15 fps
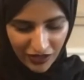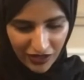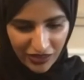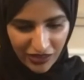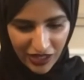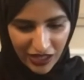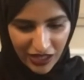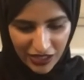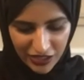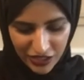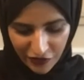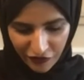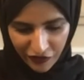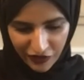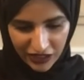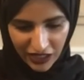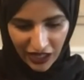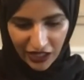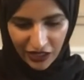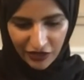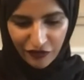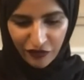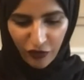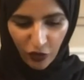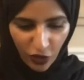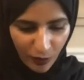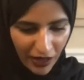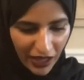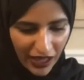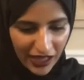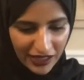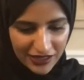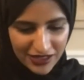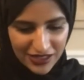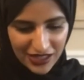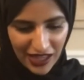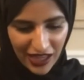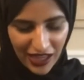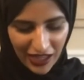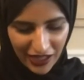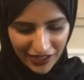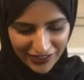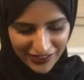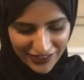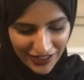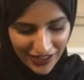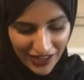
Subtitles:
the different kind of formats and